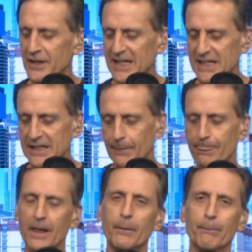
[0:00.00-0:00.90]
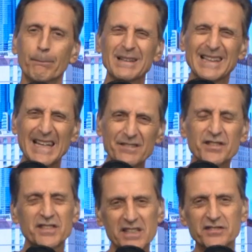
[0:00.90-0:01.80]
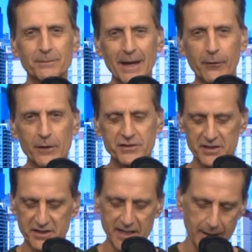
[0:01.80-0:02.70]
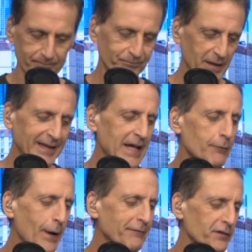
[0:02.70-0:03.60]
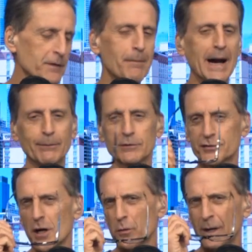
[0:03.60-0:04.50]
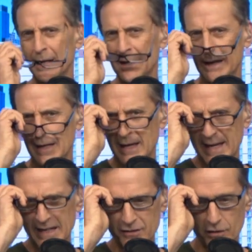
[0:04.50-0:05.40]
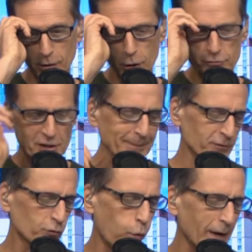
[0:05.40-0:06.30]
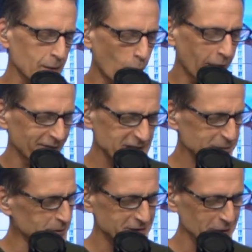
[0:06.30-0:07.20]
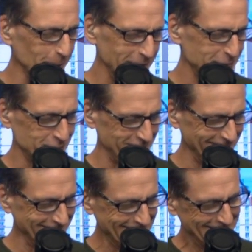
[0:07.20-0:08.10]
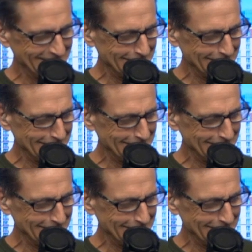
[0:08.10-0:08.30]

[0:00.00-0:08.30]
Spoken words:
the belief system that Christians get. I get it right from the Bible. So in Luke chapter 21, this one's so interesting.